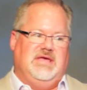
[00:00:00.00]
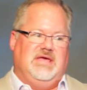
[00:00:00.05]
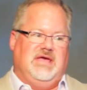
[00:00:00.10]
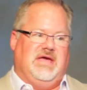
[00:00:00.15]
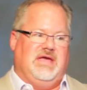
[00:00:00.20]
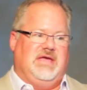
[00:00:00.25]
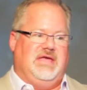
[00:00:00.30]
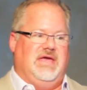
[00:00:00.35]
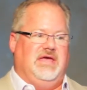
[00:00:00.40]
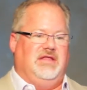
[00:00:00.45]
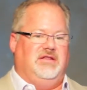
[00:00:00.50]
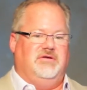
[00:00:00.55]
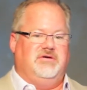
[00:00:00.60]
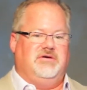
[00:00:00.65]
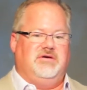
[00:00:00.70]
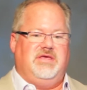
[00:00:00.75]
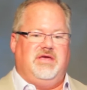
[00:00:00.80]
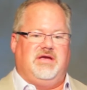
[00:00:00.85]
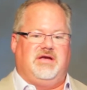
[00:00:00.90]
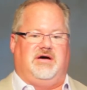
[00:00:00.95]
again, look
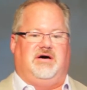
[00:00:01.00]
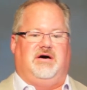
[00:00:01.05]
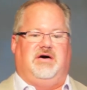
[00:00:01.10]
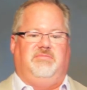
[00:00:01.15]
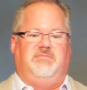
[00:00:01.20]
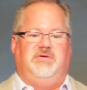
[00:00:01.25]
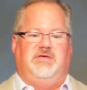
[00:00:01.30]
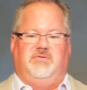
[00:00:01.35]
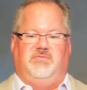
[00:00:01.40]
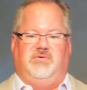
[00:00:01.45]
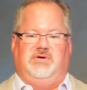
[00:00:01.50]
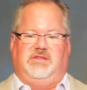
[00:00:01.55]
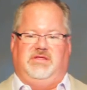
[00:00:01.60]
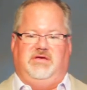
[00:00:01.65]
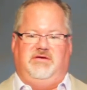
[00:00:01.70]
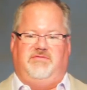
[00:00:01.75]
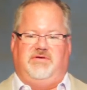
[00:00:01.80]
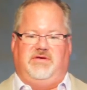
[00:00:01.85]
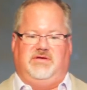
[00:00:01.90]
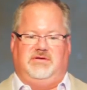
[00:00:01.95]
at the economy that we
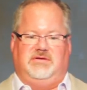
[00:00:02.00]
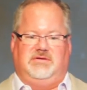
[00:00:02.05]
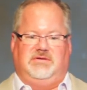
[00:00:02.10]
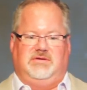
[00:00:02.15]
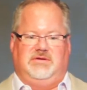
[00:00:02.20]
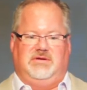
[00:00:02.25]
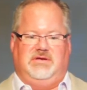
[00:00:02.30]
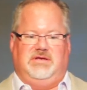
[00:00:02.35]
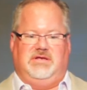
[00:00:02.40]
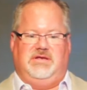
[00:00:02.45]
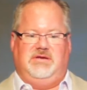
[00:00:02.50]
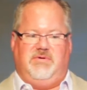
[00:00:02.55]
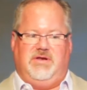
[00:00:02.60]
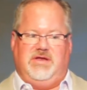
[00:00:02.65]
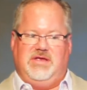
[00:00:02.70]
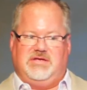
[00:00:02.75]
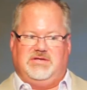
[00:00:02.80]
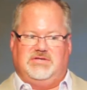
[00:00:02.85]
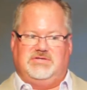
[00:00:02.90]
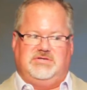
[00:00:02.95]
live in.
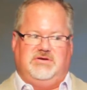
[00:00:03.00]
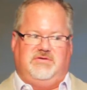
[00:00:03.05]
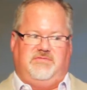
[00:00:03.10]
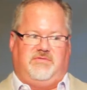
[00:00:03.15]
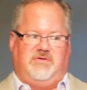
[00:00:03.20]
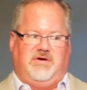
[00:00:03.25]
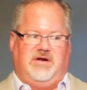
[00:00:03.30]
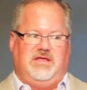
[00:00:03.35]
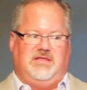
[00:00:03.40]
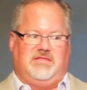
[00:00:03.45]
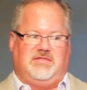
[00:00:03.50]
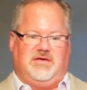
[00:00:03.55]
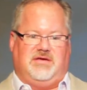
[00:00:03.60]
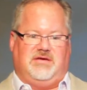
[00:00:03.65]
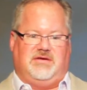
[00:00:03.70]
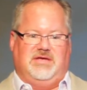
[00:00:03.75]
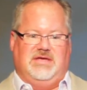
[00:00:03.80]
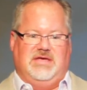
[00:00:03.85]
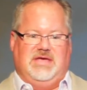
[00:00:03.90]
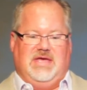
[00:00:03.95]
Anybody can sue for anything.